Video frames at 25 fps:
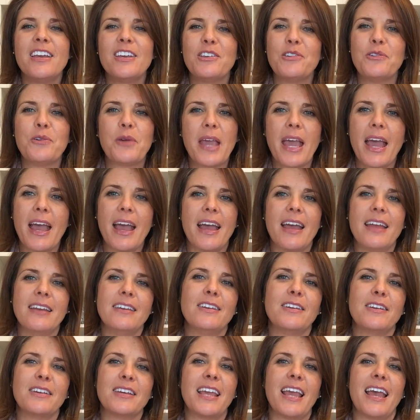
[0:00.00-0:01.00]
You
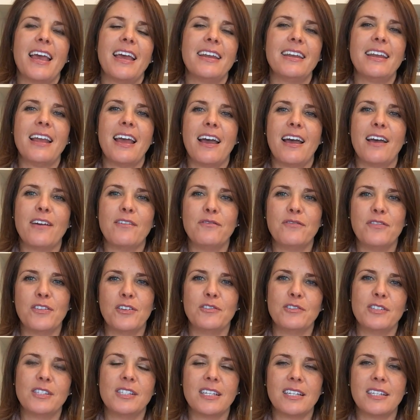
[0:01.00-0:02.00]
can have
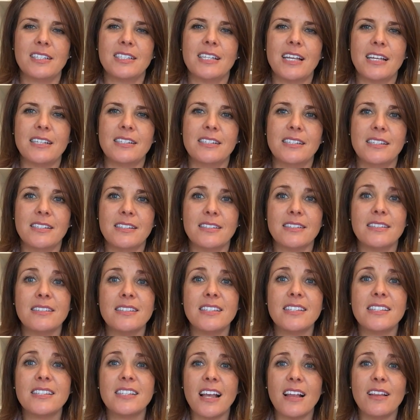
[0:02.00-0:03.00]
those successes
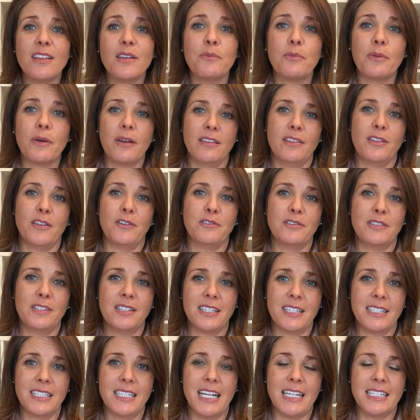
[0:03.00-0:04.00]
and celebrate those
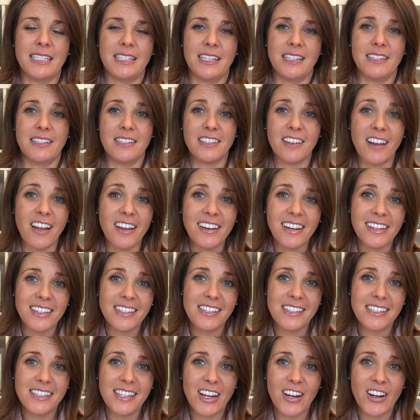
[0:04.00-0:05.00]
successes, not
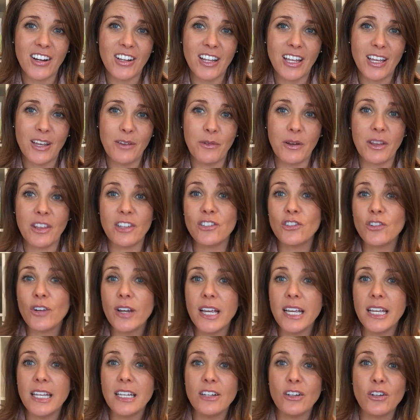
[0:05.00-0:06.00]
necessarily with a
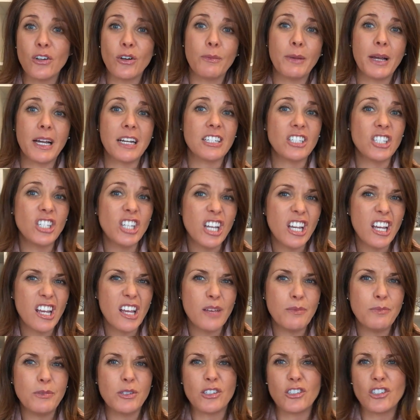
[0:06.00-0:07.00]
drink or a bag of
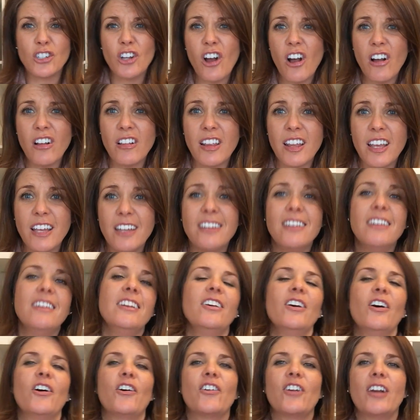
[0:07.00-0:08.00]
chips or chocolate
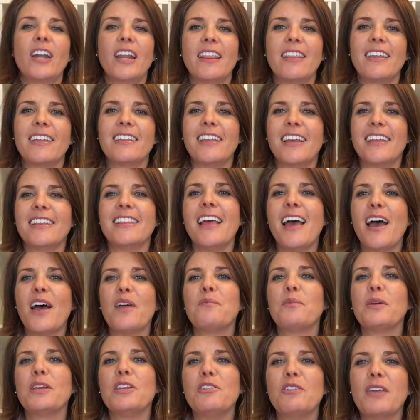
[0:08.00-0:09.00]
or anything like
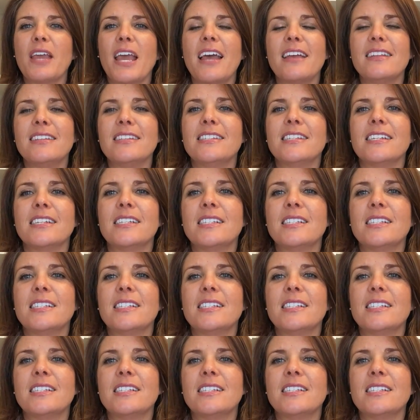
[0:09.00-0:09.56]
that, but you can